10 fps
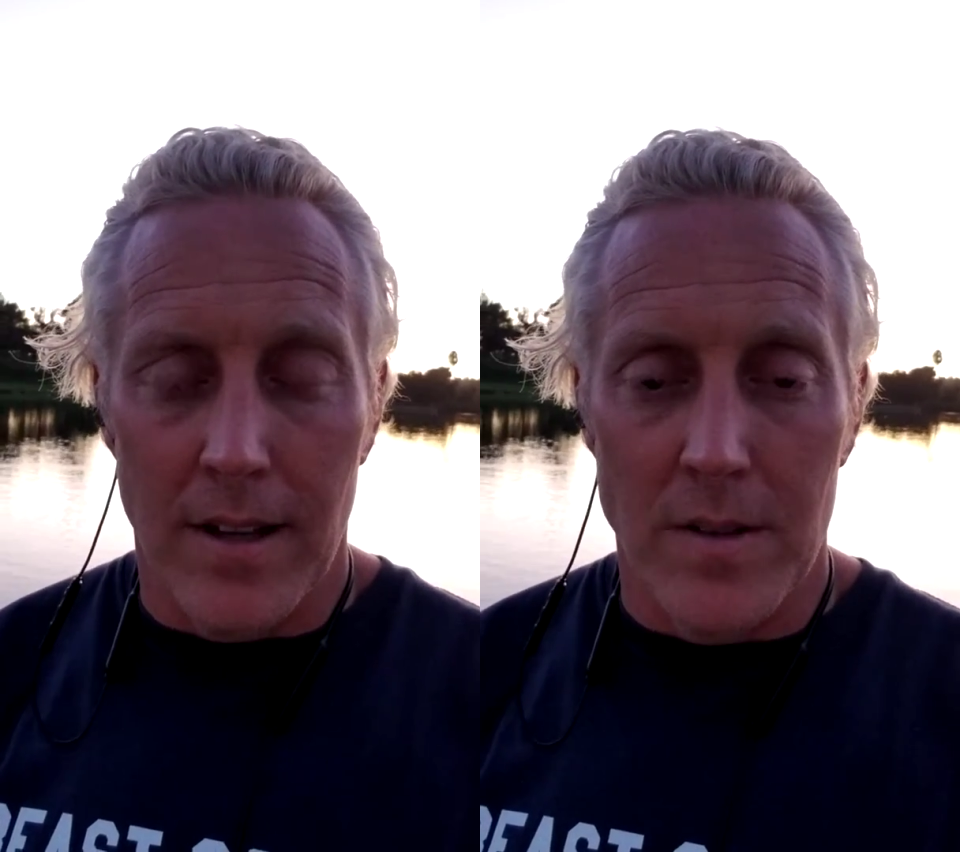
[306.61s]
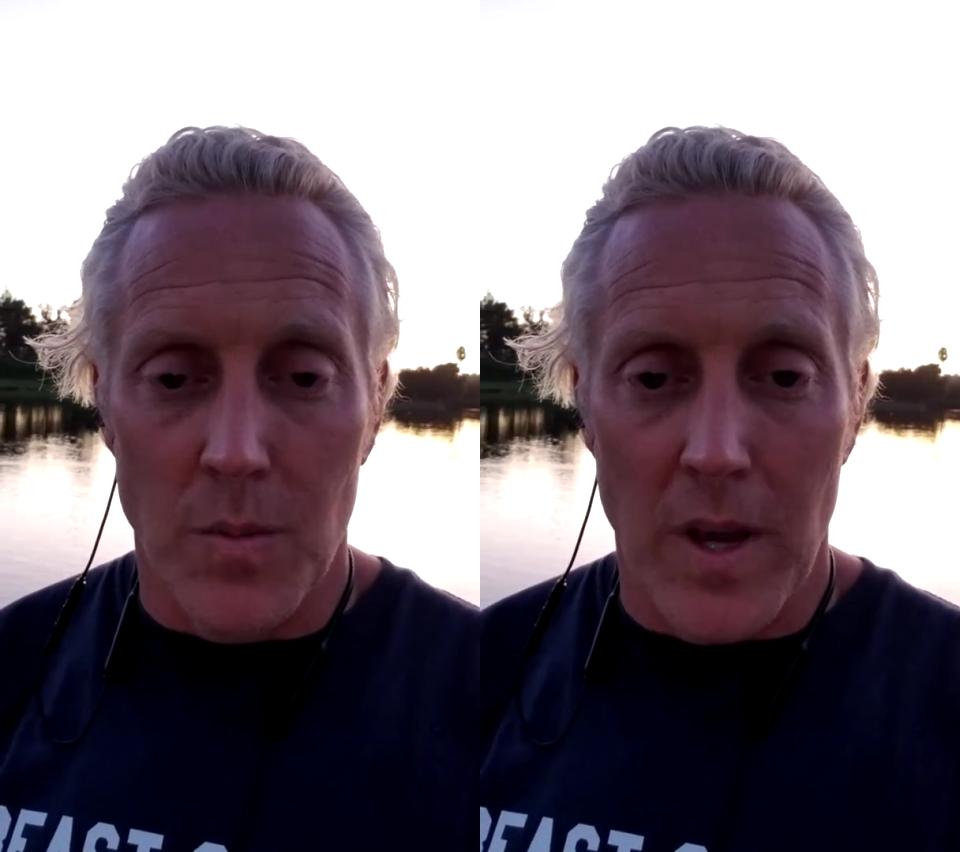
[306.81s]

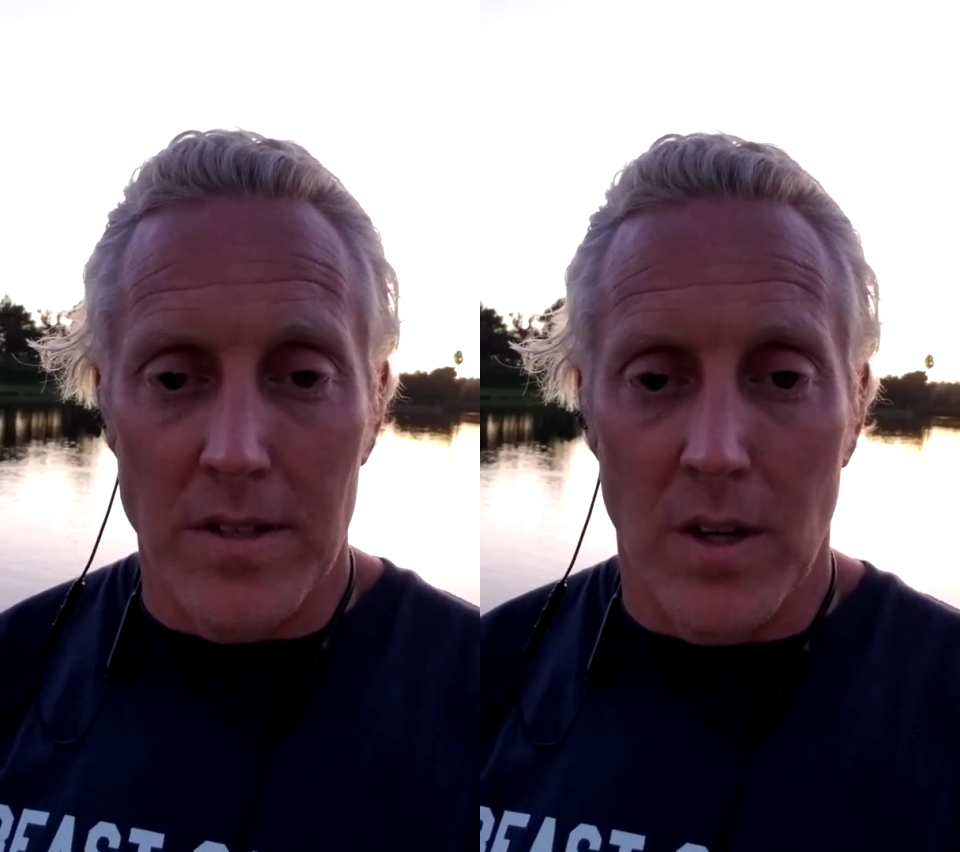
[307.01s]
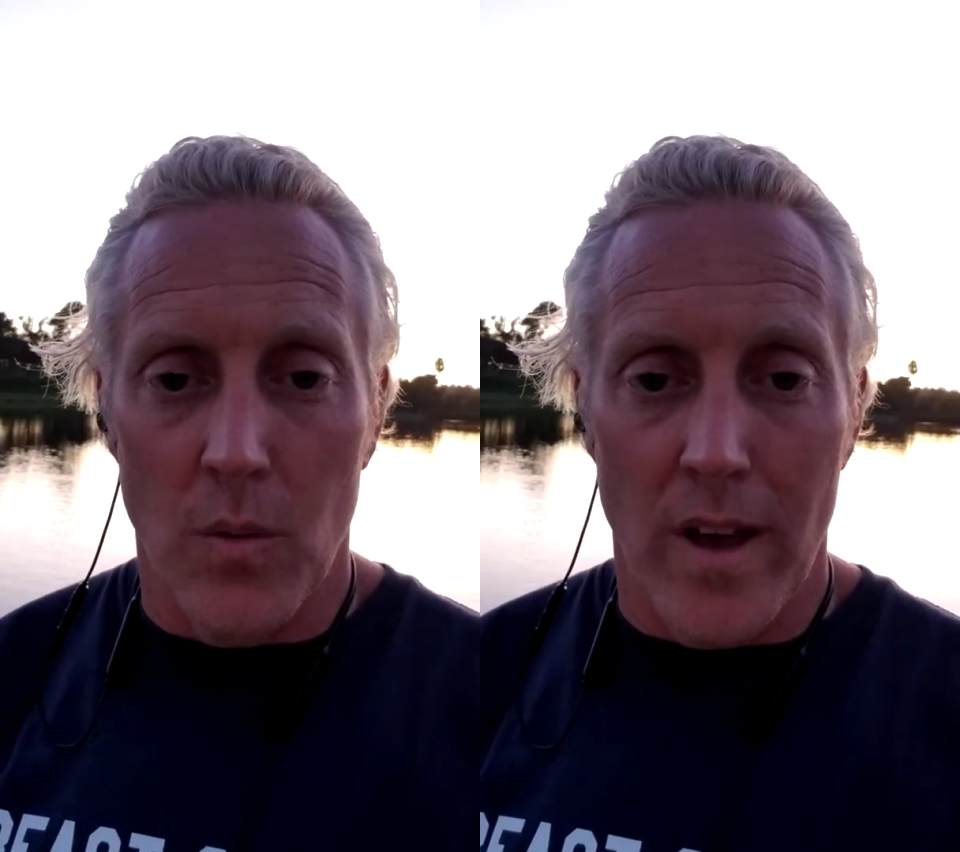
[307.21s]
his
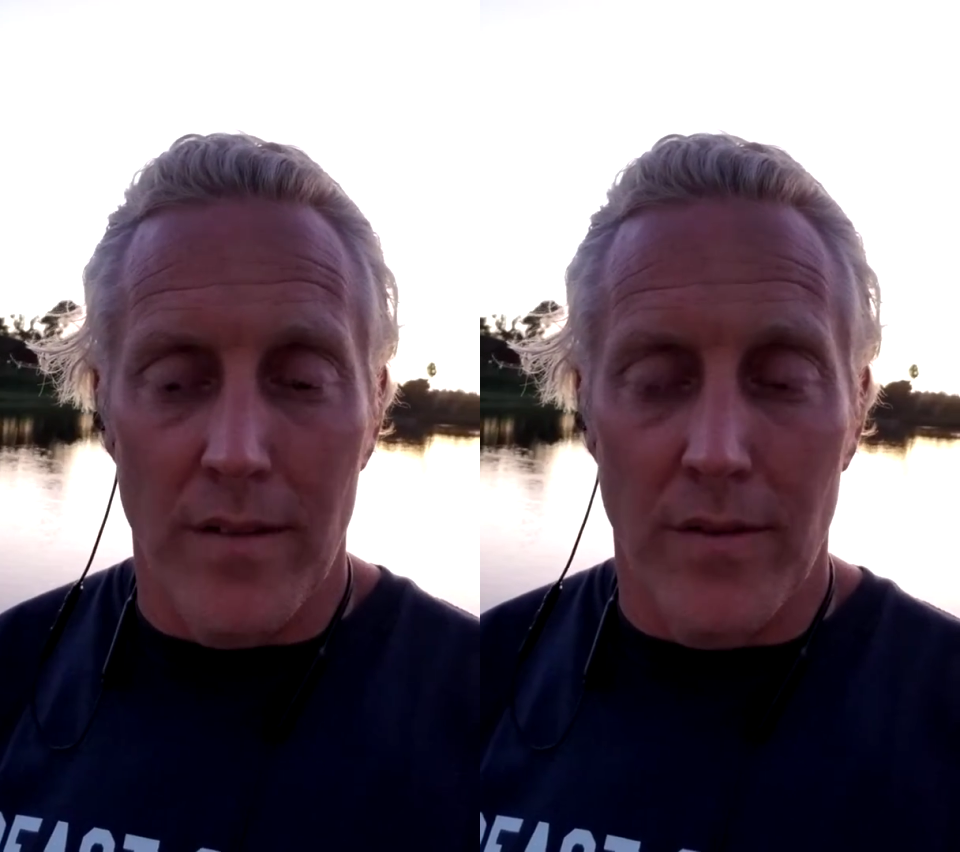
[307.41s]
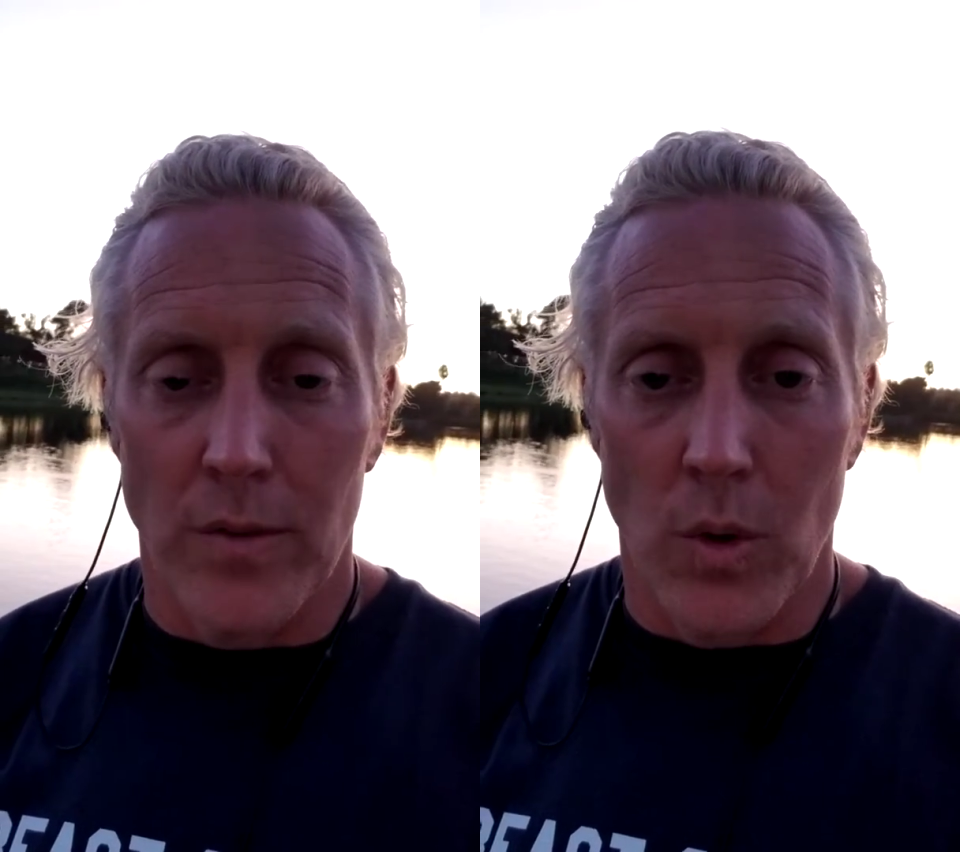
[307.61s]
amazing
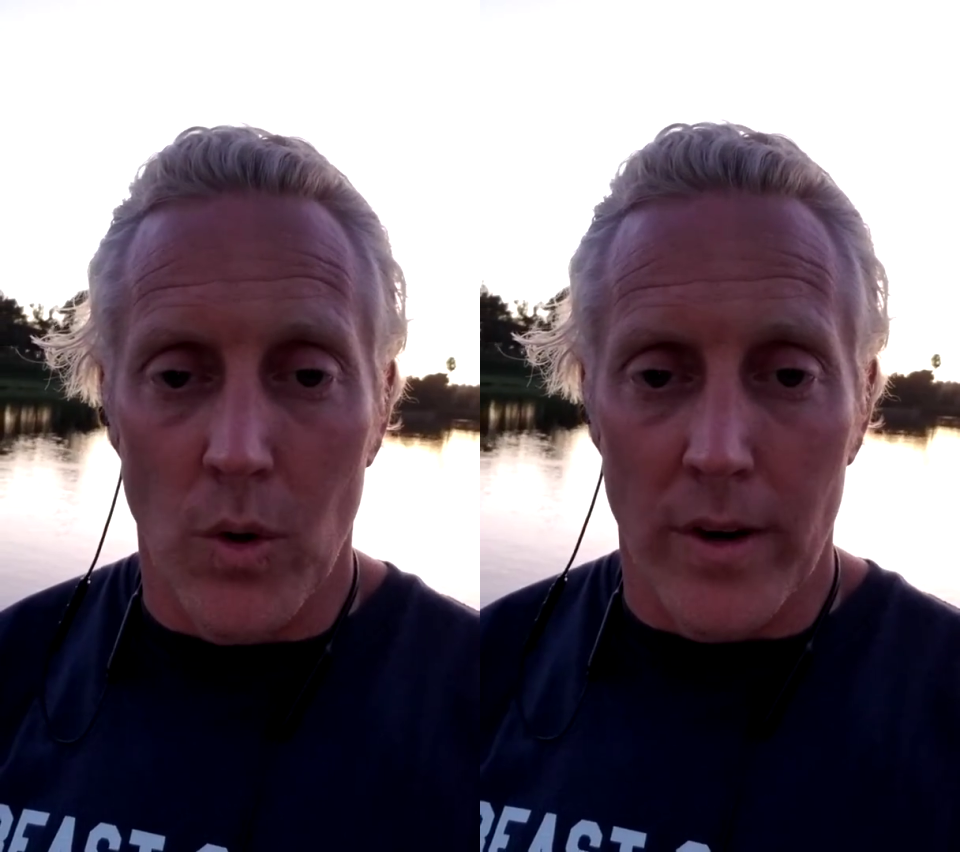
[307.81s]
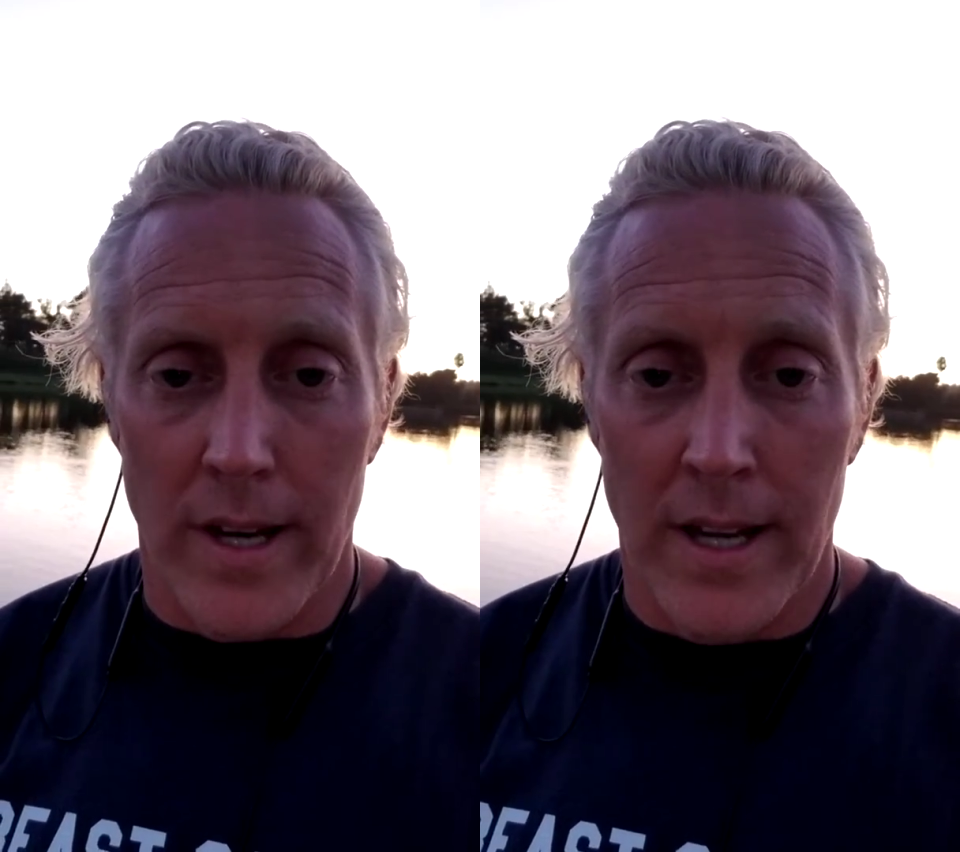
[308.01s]
wife
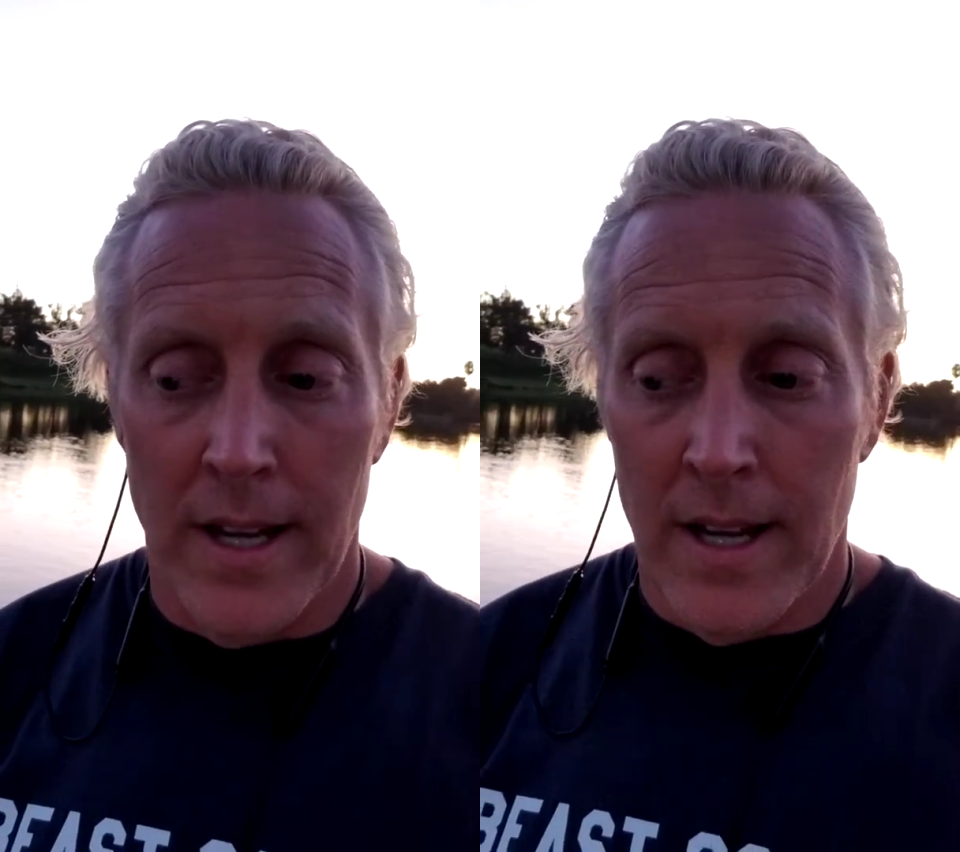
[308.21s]
Lori.